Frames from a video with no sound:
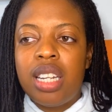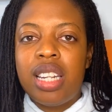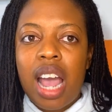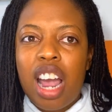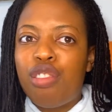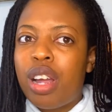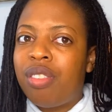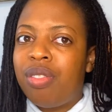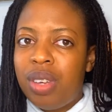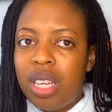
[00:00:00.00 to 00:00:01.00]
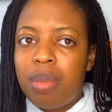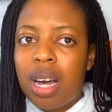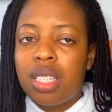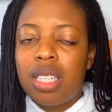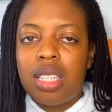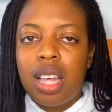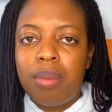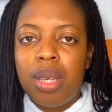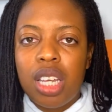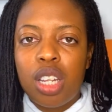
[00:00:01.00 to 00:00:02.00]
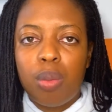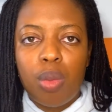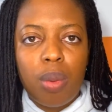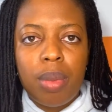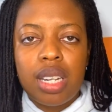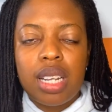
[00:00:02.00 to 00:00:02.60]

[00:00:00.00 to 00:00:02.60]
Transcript: direct feedback to tell me in the moment